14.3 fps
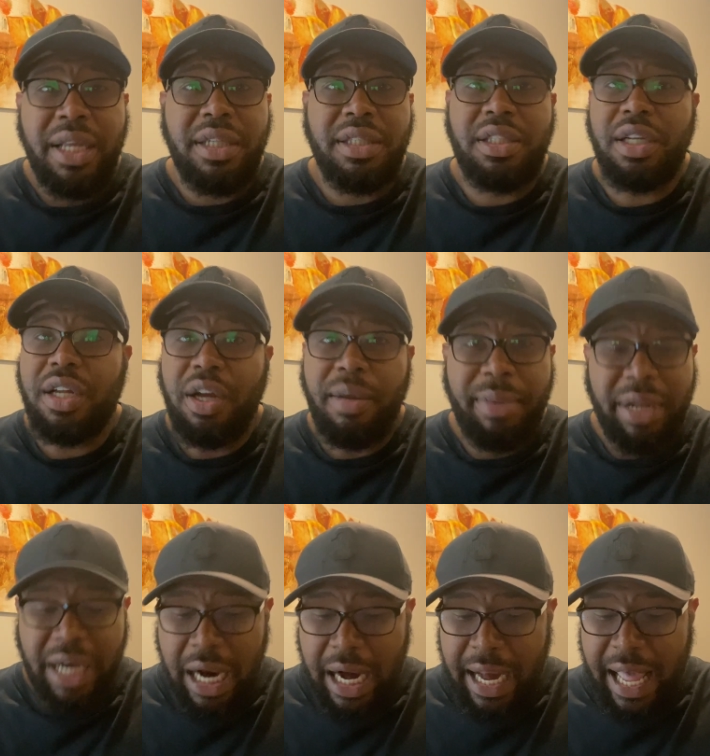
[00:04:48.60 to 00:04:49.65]
to come in
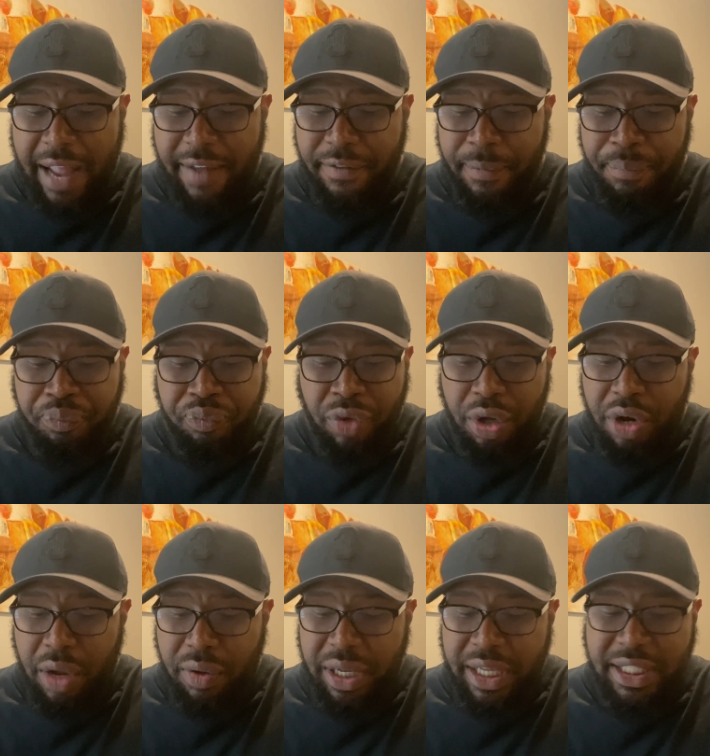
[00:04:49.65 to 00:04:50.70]
our life, you
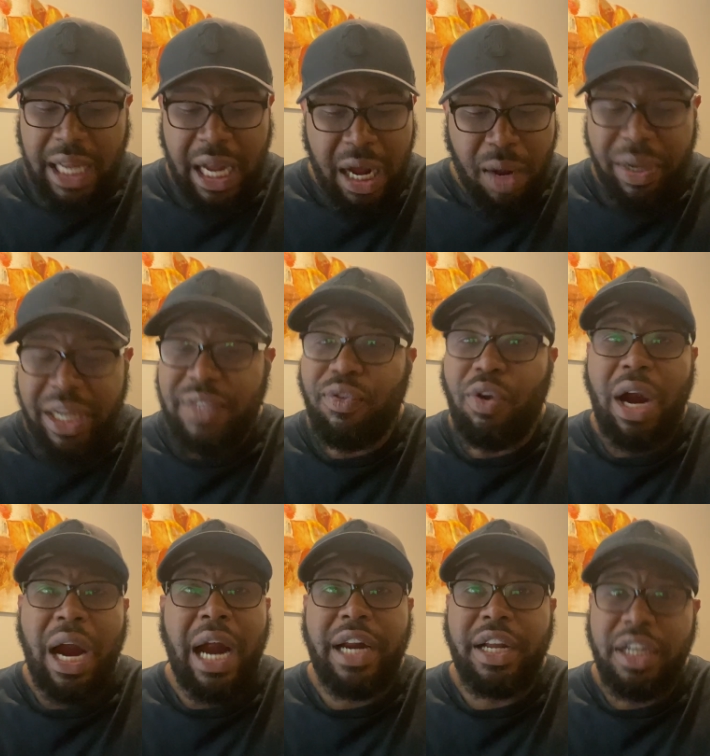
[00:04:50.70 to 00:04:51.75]
know, it's always for
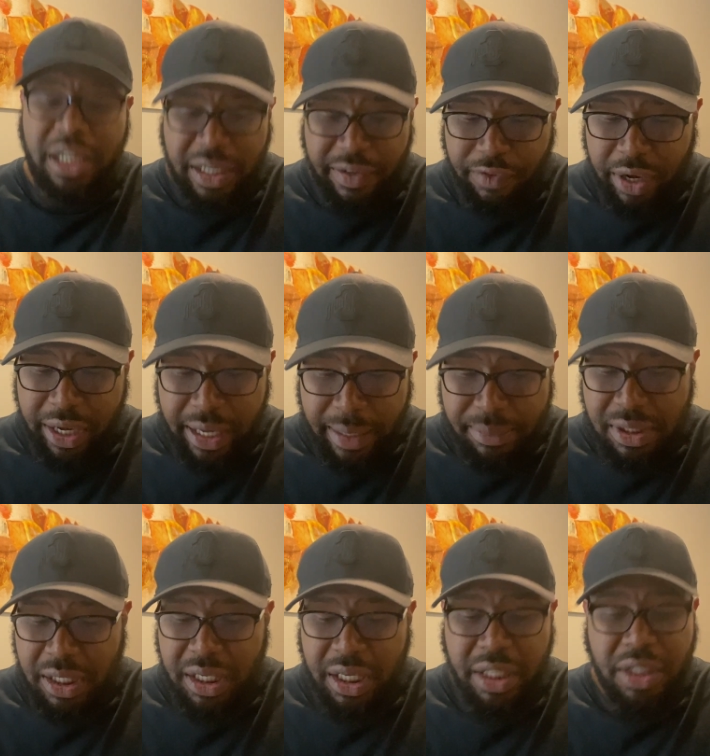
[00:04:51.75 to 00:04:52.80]
our good and for him to
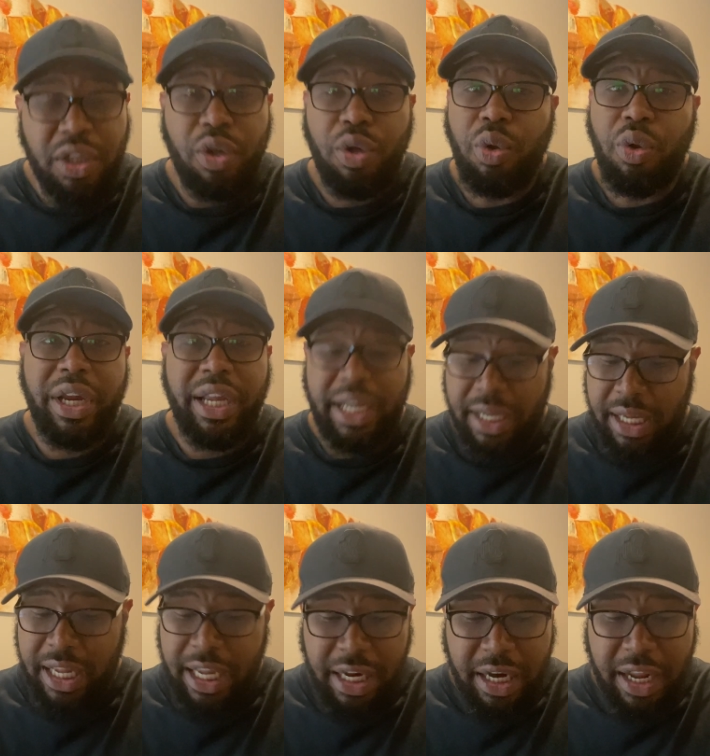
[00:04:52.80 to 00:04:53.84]
get the glory. And
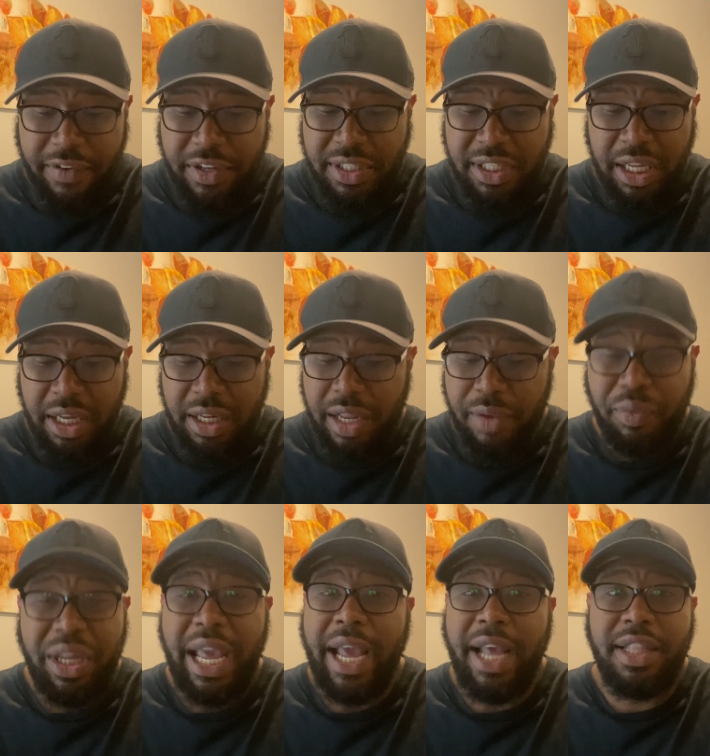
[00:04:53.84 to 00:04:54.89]
he never said that we
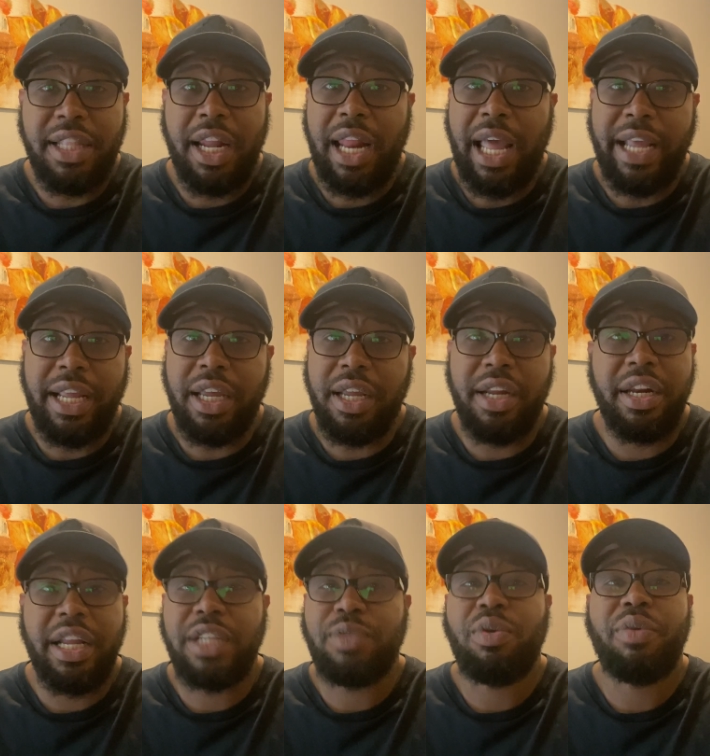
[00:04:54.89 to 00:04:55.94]
had to like it. And
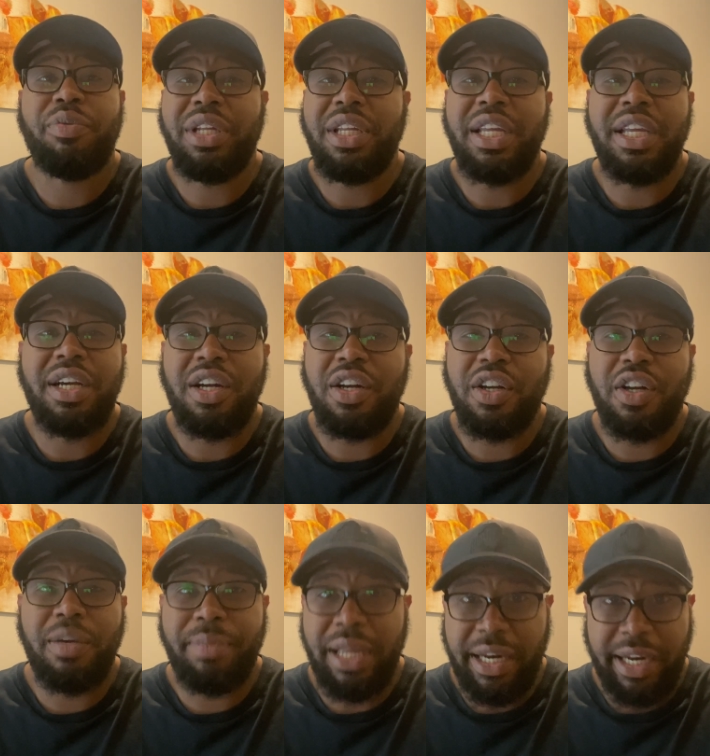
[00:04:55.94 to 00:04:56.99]
that's where we get hung
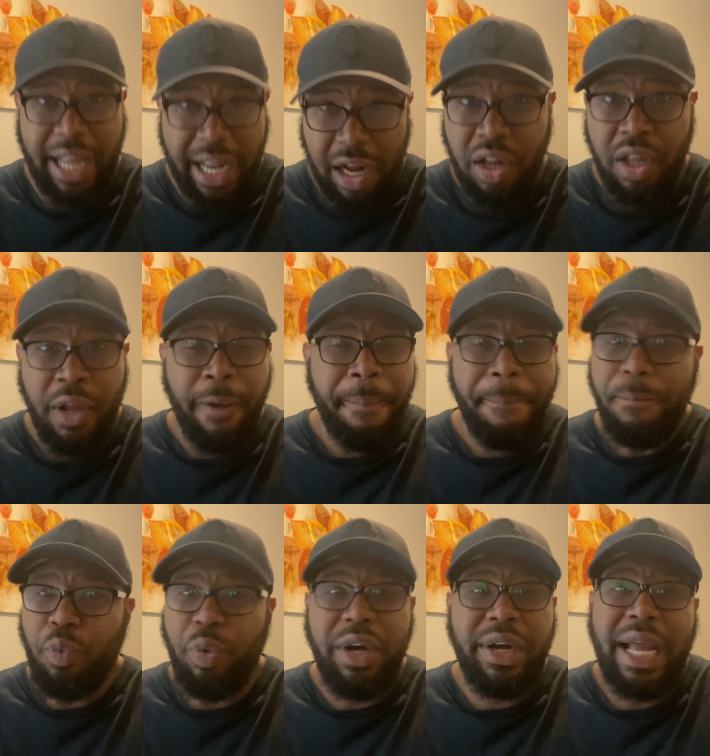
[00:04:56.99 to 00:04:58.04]
up at now.
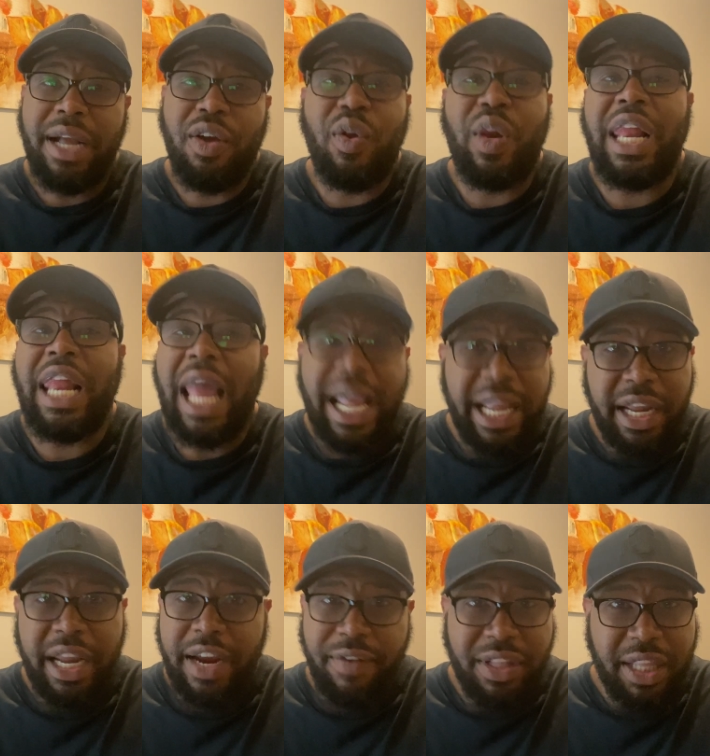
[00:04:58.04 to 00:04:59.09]
We're not going to like
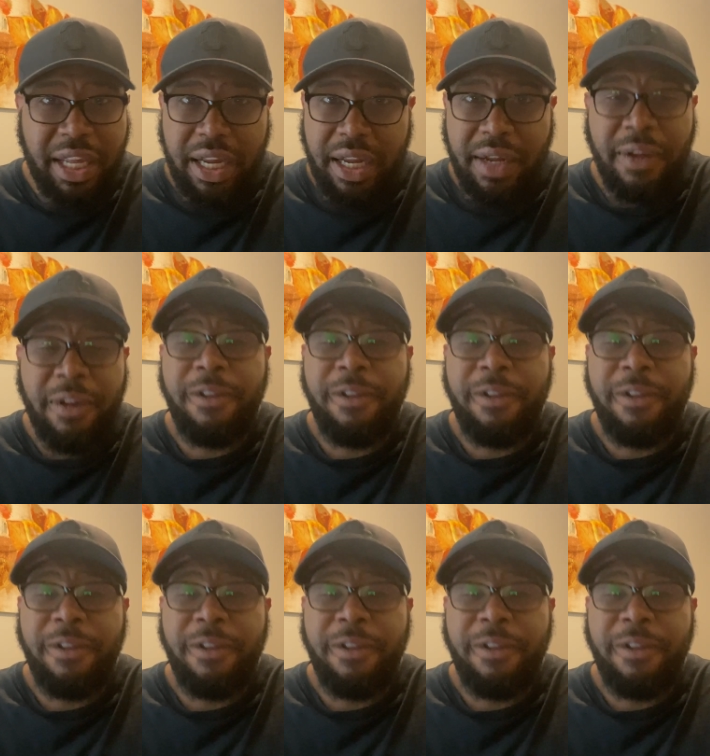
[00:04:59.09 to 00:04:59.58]
everything